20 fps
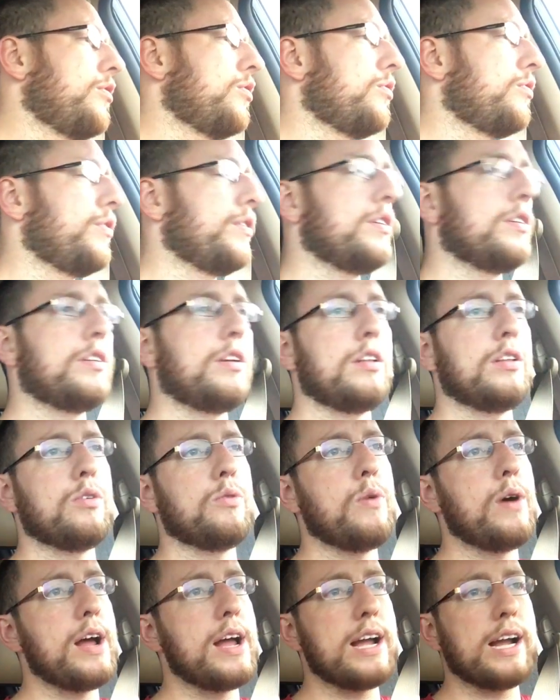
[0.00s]
you feel another
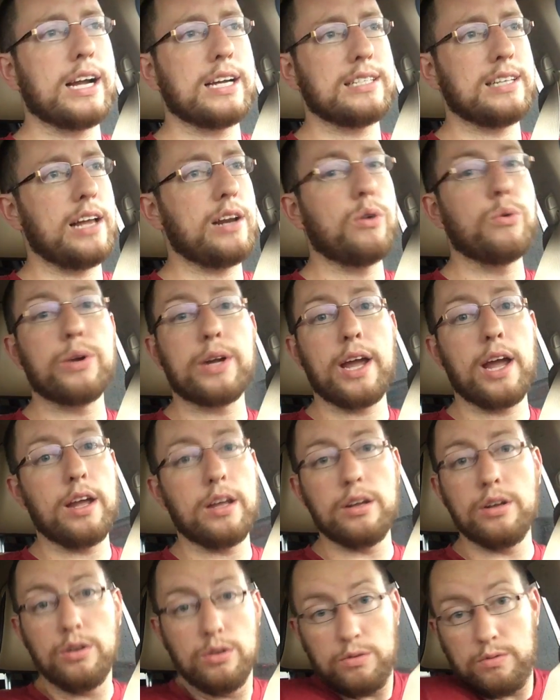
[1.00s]
way because I don't get
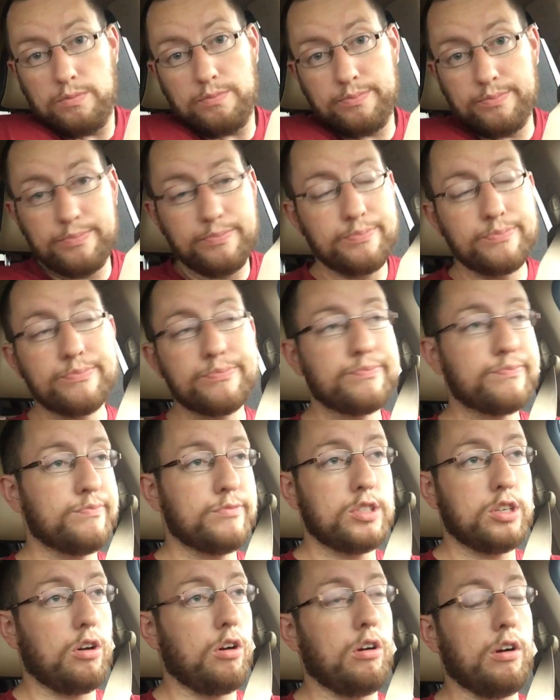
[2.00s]
you.
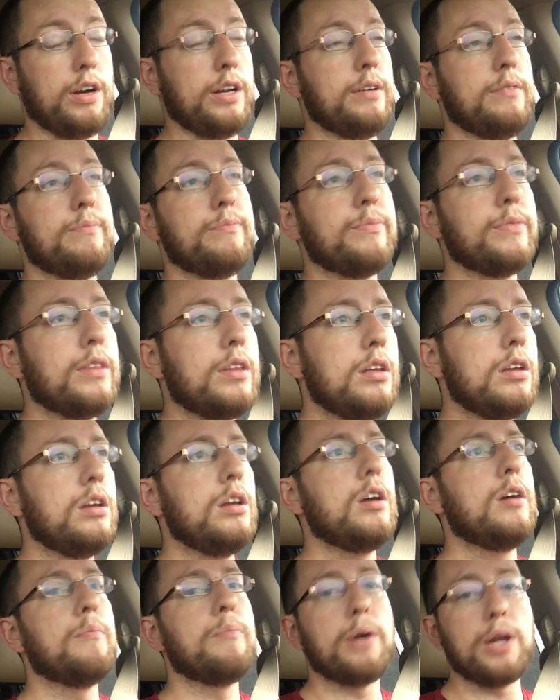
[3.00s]
Sorry.
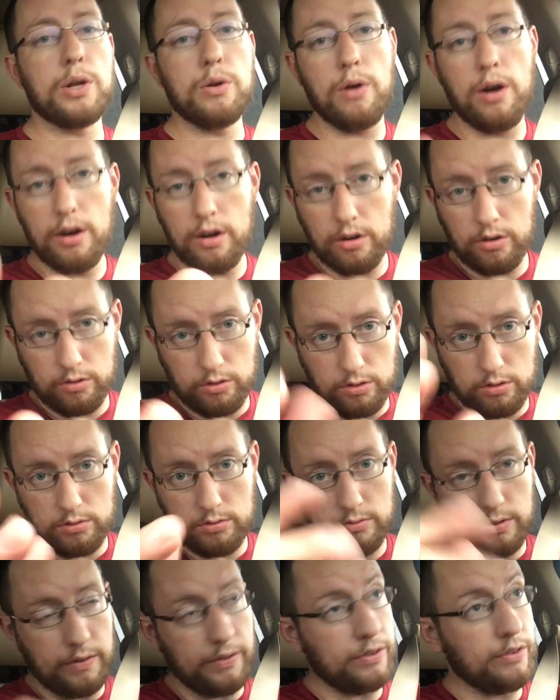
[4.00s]
But you have
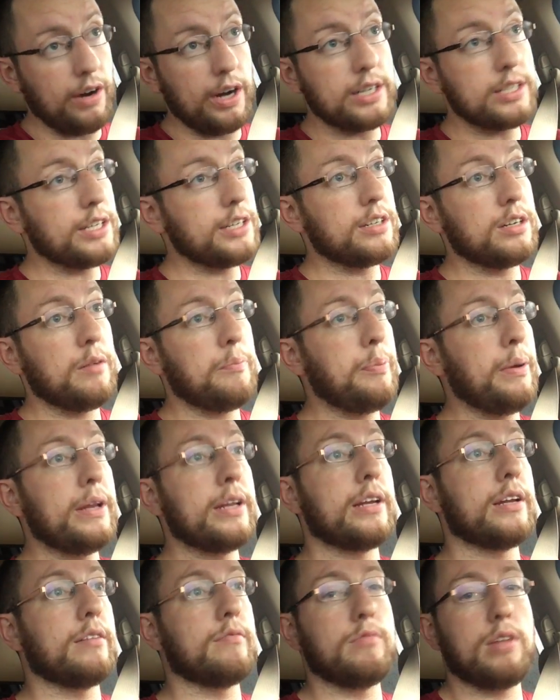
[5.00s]
the right to your
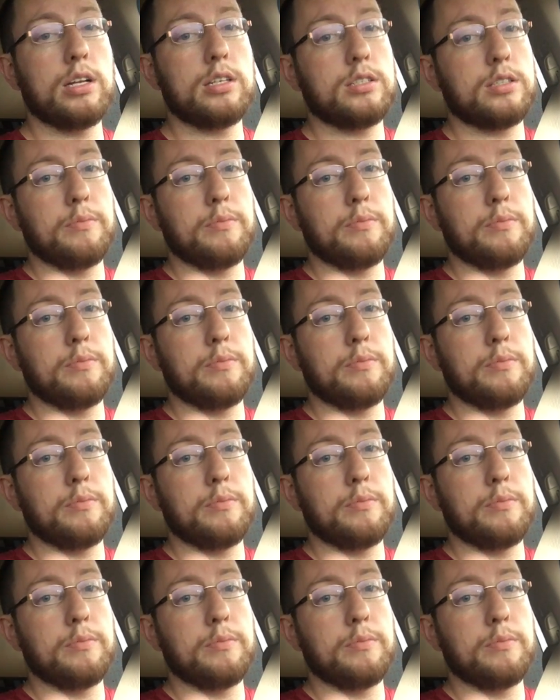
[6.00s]
opinion. That's